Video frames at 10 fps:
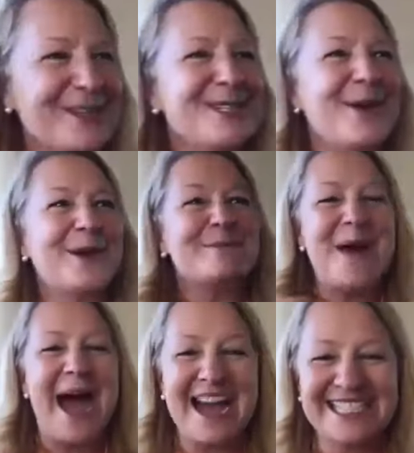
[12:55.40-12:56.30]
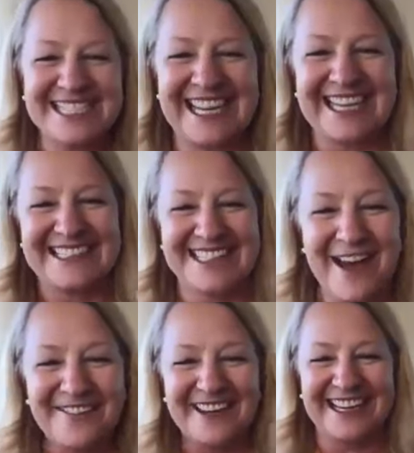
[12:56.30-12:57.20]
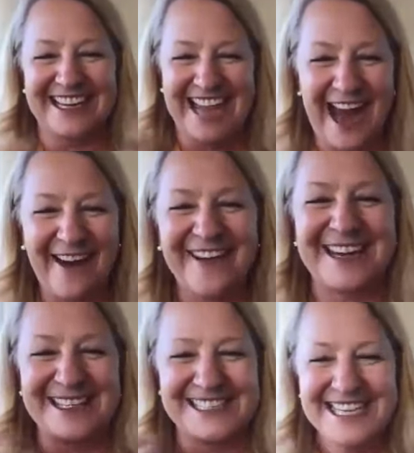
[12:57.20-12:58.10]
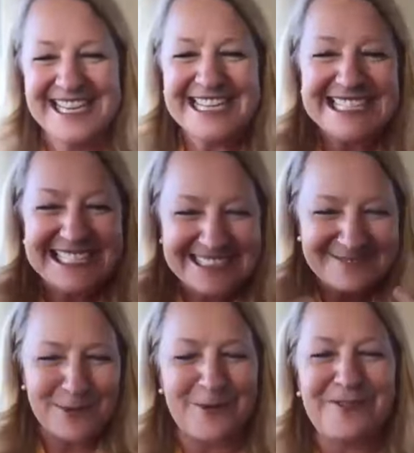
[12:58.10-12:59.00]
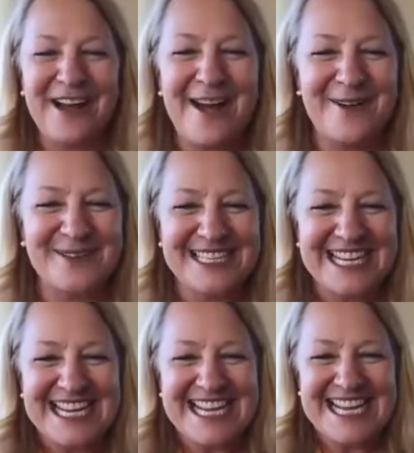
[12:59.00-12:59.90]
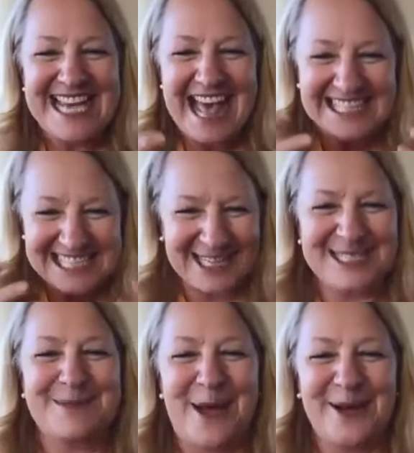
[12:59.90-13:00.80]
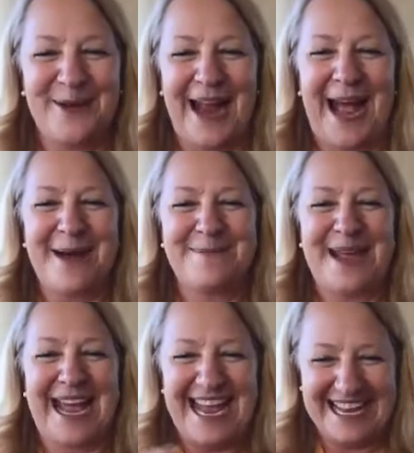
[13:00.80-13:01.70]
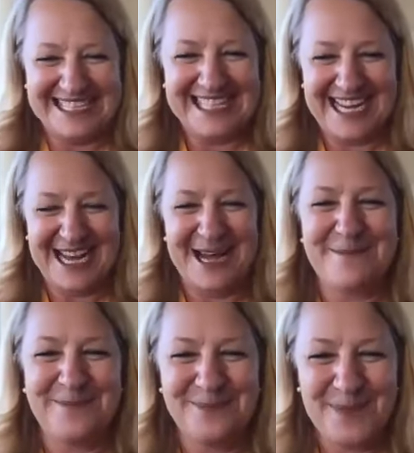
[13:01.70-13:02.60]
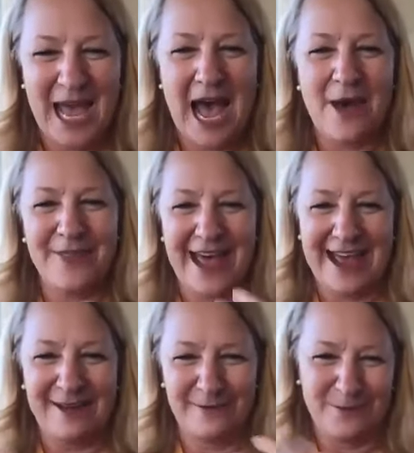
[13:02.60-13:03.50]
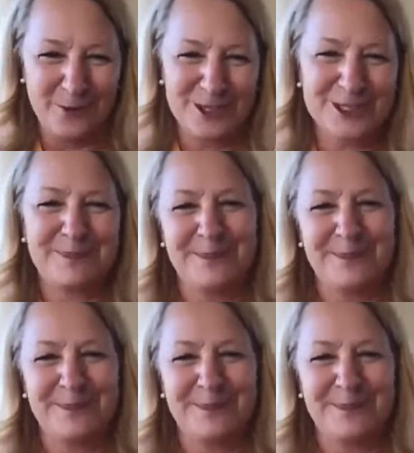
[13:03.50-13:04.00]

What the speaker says: so compassionate and loving and caring and profound. Tell us about your app and how that works